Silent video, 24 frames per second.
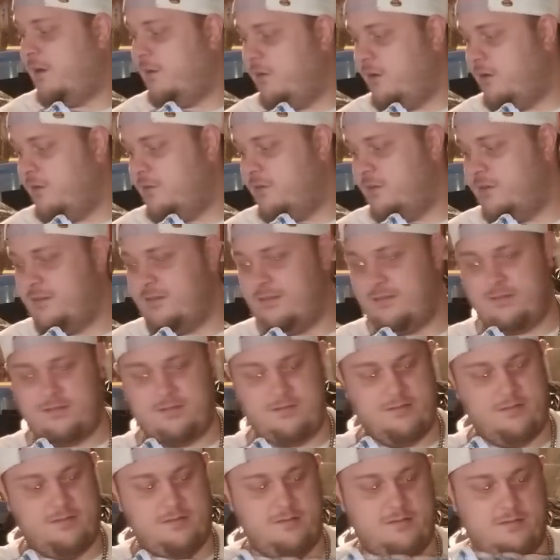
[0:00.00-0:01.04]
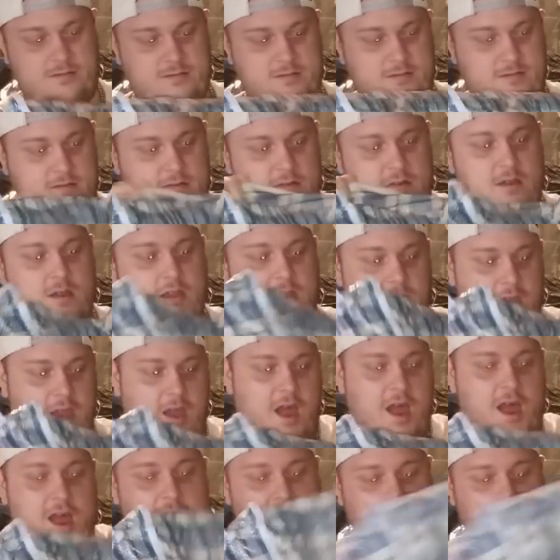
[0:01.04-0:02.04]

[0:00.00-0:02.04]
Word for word: where it was. Okay. I